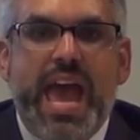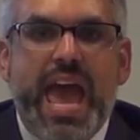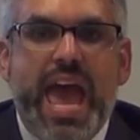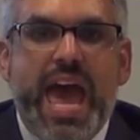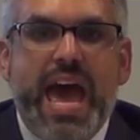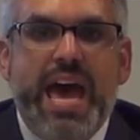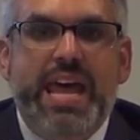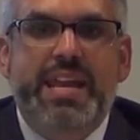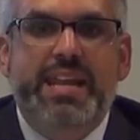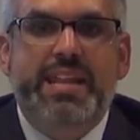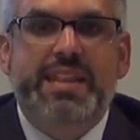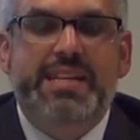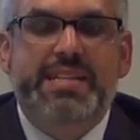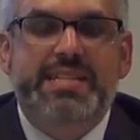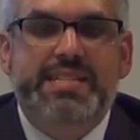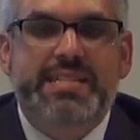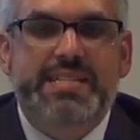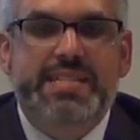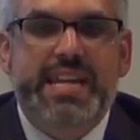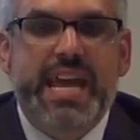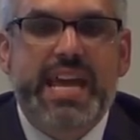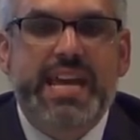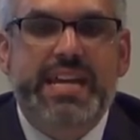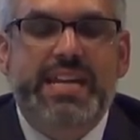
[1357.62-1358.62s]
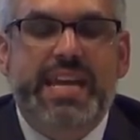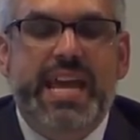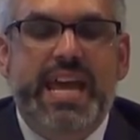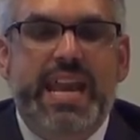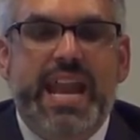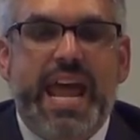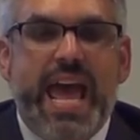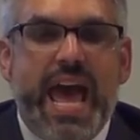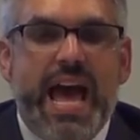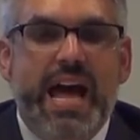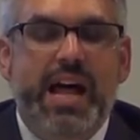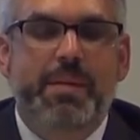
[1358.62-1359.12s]
And the state can
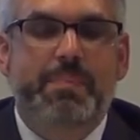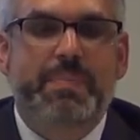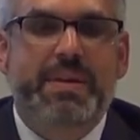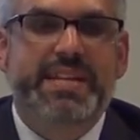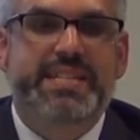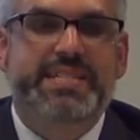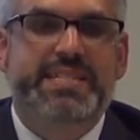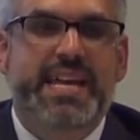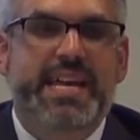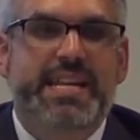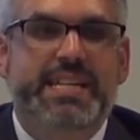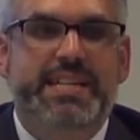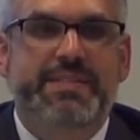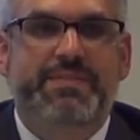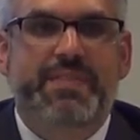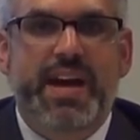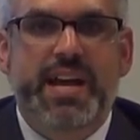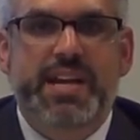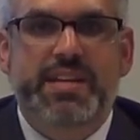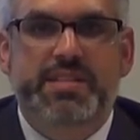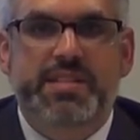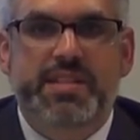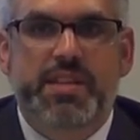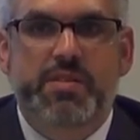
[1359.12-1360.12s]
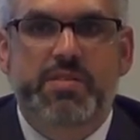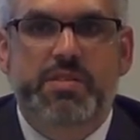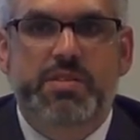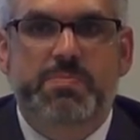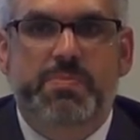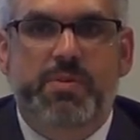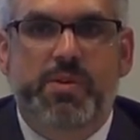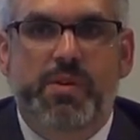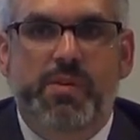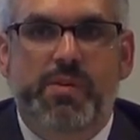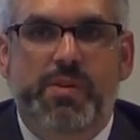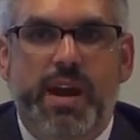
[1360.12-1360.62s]
help incentivize those
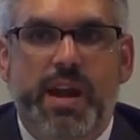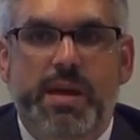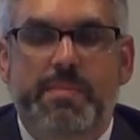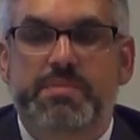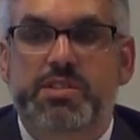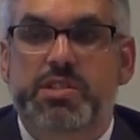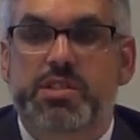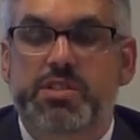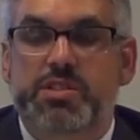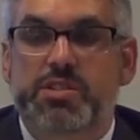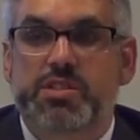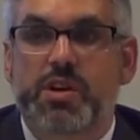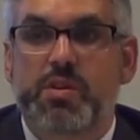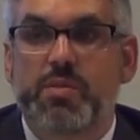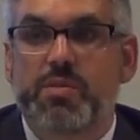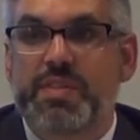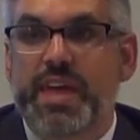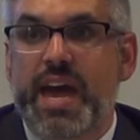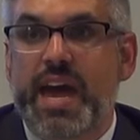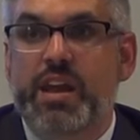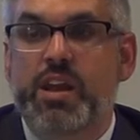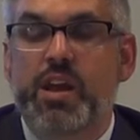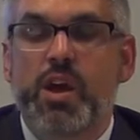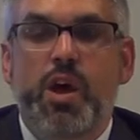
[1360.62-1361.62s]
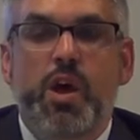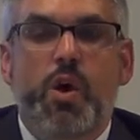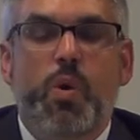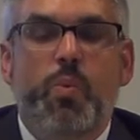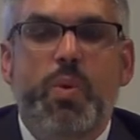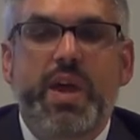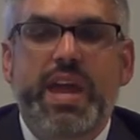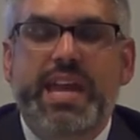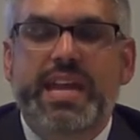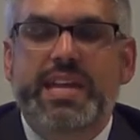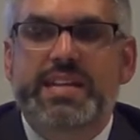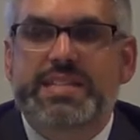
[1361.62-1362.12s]
programs so that
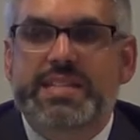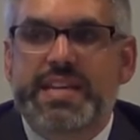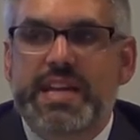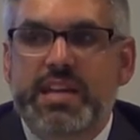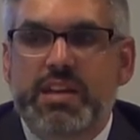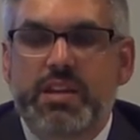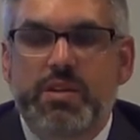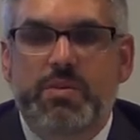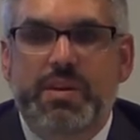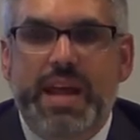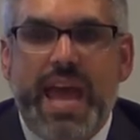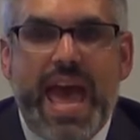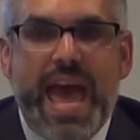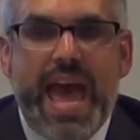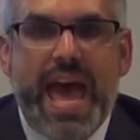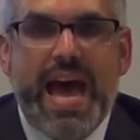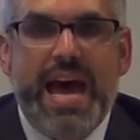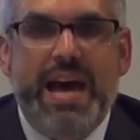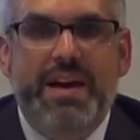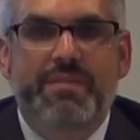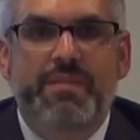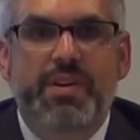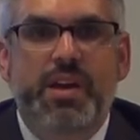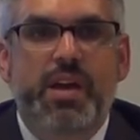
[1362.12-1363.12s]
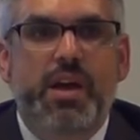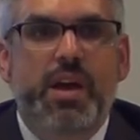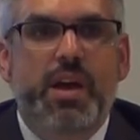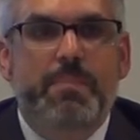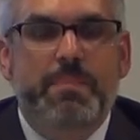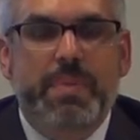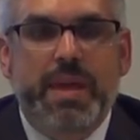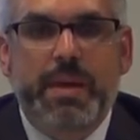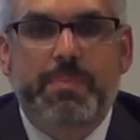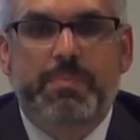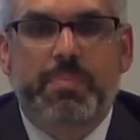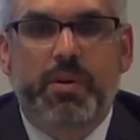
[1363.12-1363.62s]
we continue to have
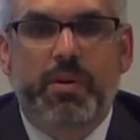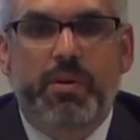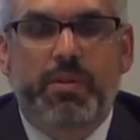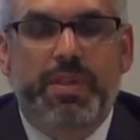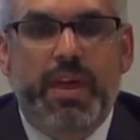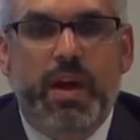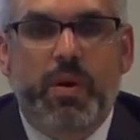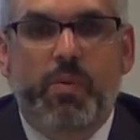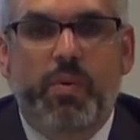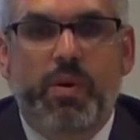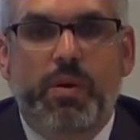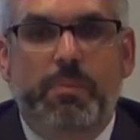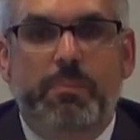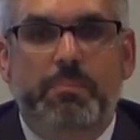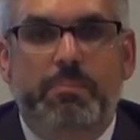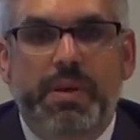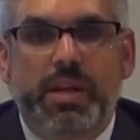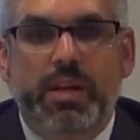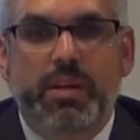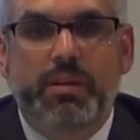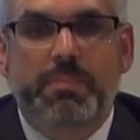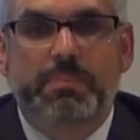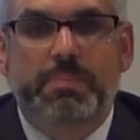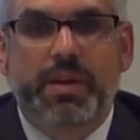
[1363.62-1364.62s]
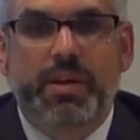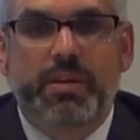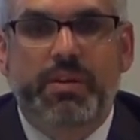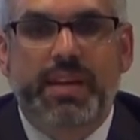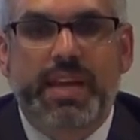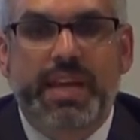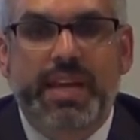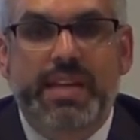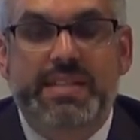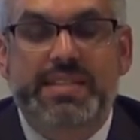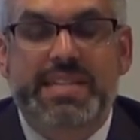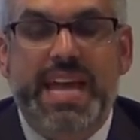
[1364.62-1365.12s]
people that will build
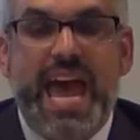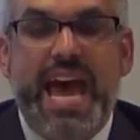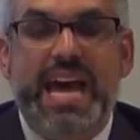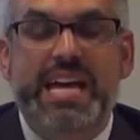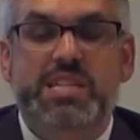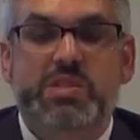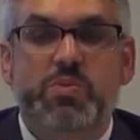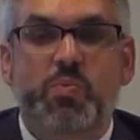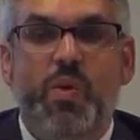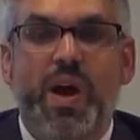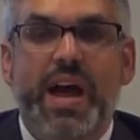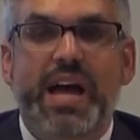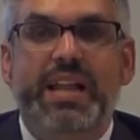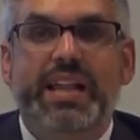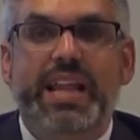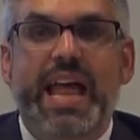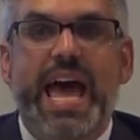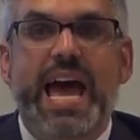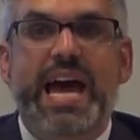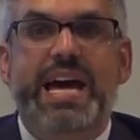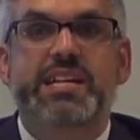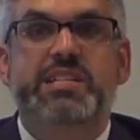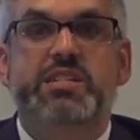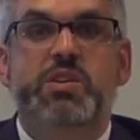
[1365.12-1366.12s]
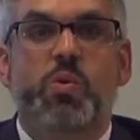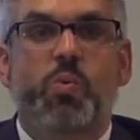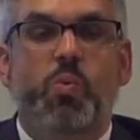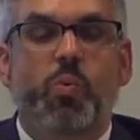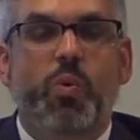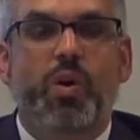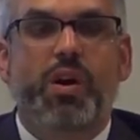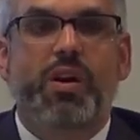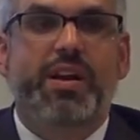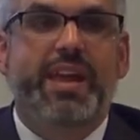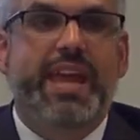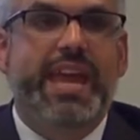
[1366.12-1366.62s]
buildings as well as
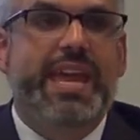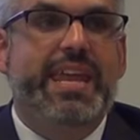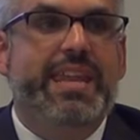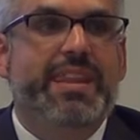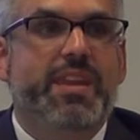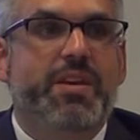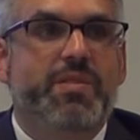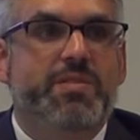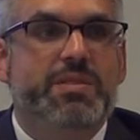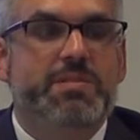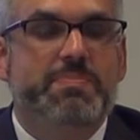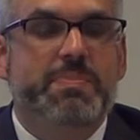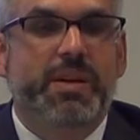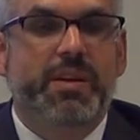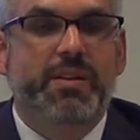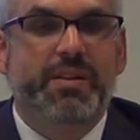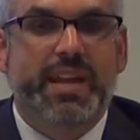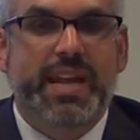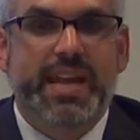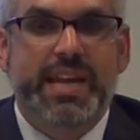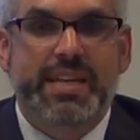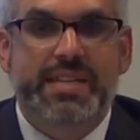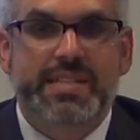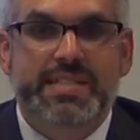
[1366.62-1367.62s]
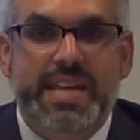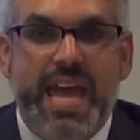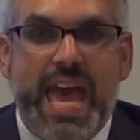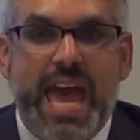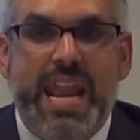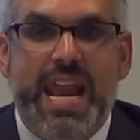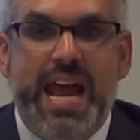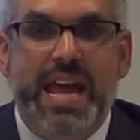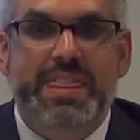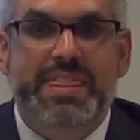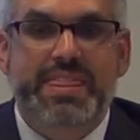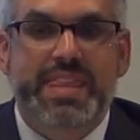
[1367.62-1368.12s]
work in those buildings.
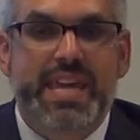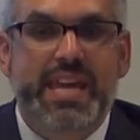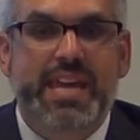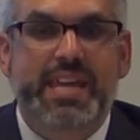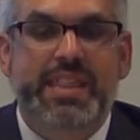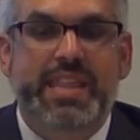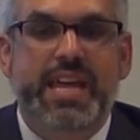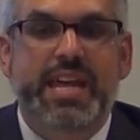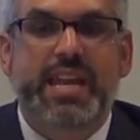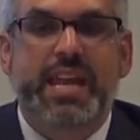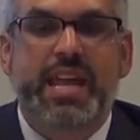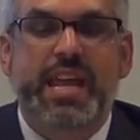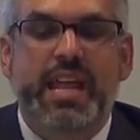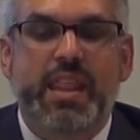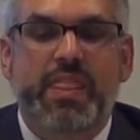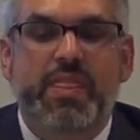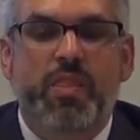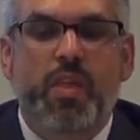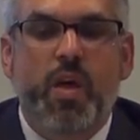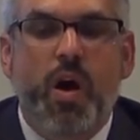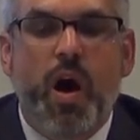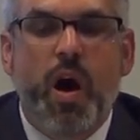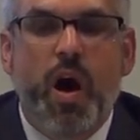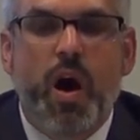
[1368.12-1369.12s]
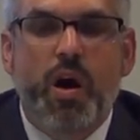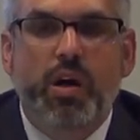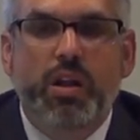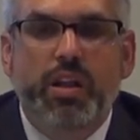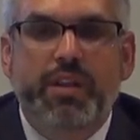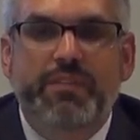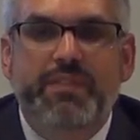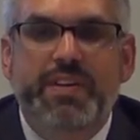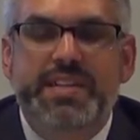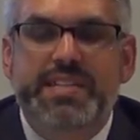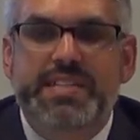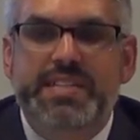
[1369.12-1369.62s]
And I think that all
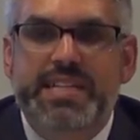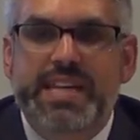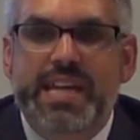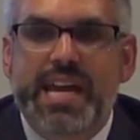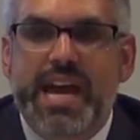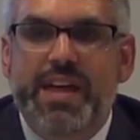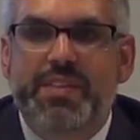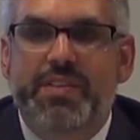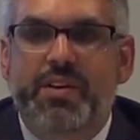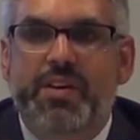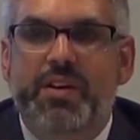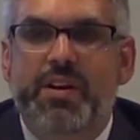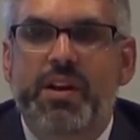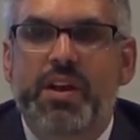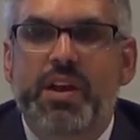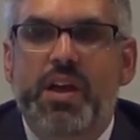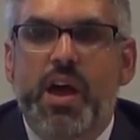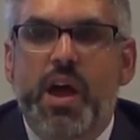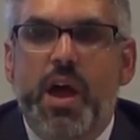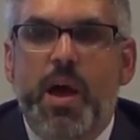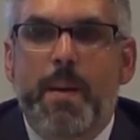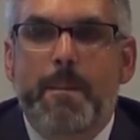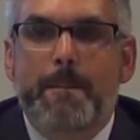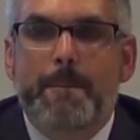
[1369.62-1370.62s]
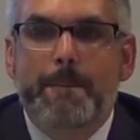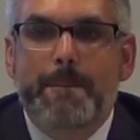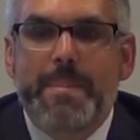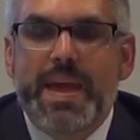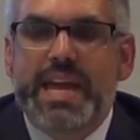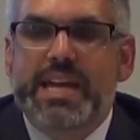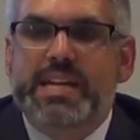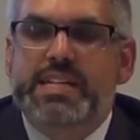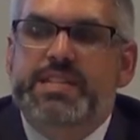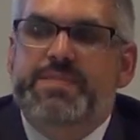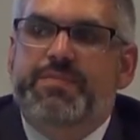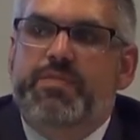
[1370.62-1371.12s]
of it together
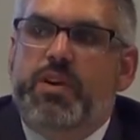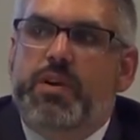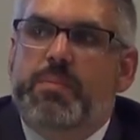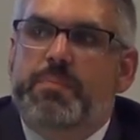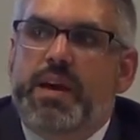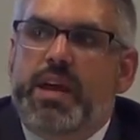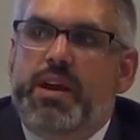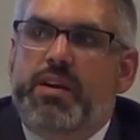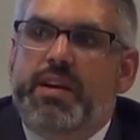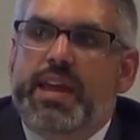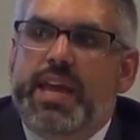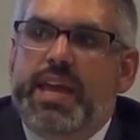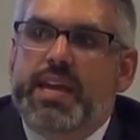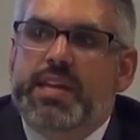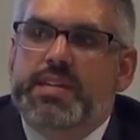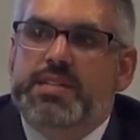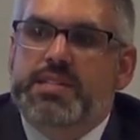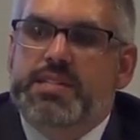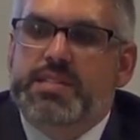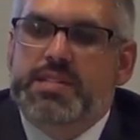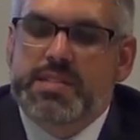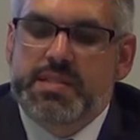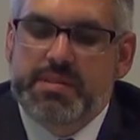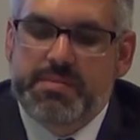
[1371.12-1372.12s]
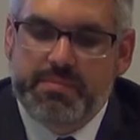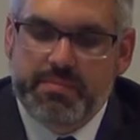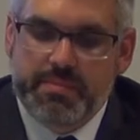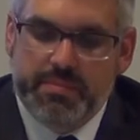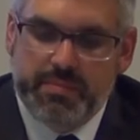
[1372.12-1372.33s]
makes for a better Kansas.